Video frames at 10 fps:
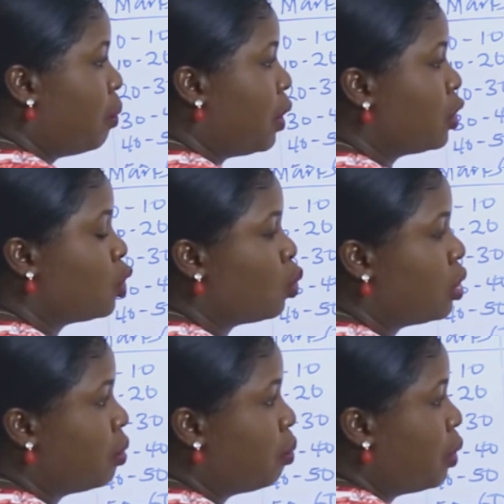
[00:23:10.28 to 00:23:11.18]
plus
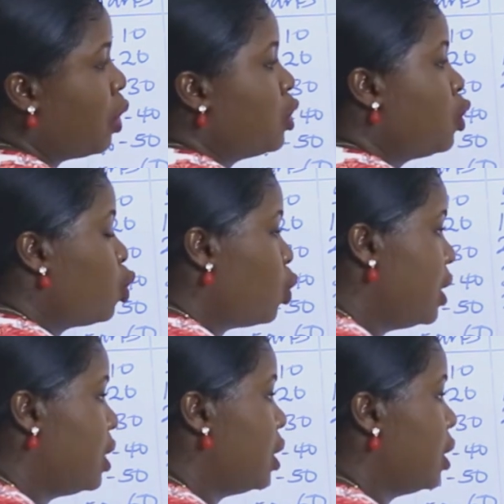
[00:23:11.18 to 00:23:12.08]
1 plus
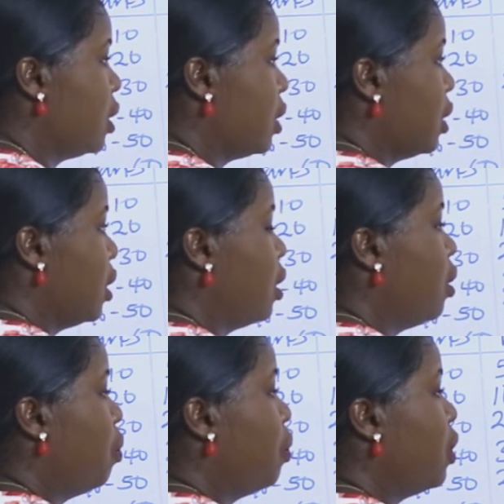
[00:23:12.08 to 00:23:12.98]
20
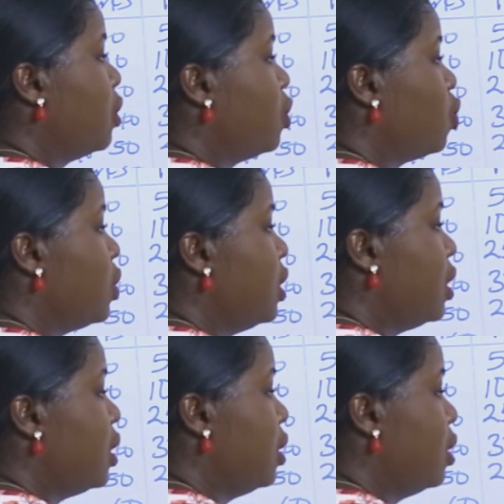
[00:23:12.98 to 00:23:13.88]
plus
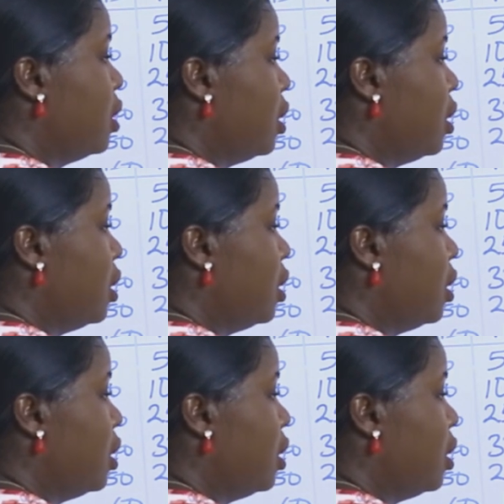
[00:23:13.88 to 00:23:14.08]
20.